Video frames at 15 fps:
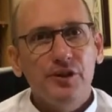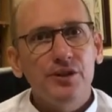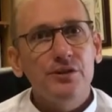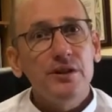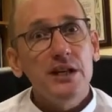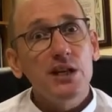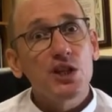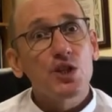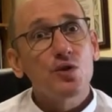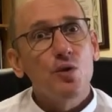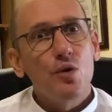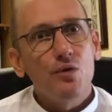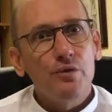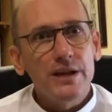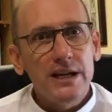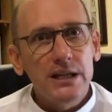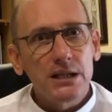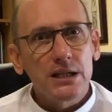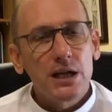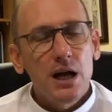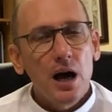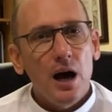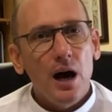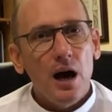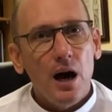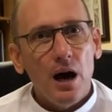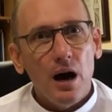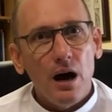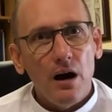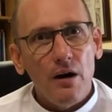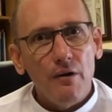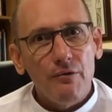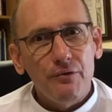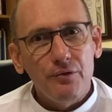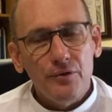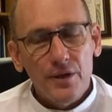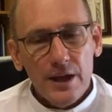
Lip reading: three stories of